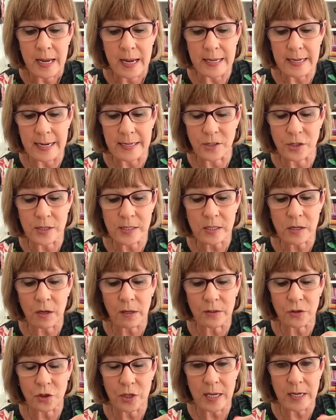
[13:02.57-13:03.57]
And I just
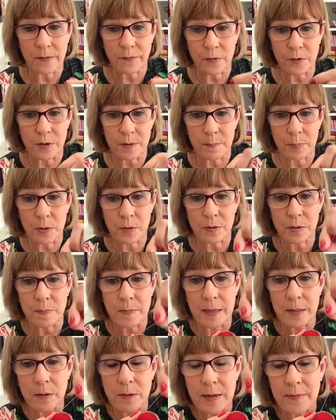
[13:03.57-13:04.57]
called Jennifer, the birth
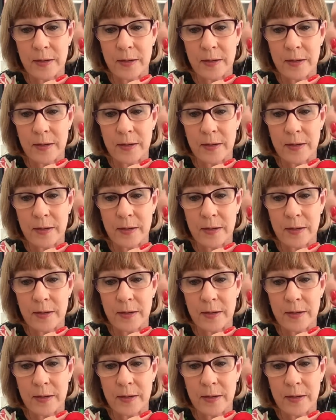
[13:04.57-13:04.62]
mother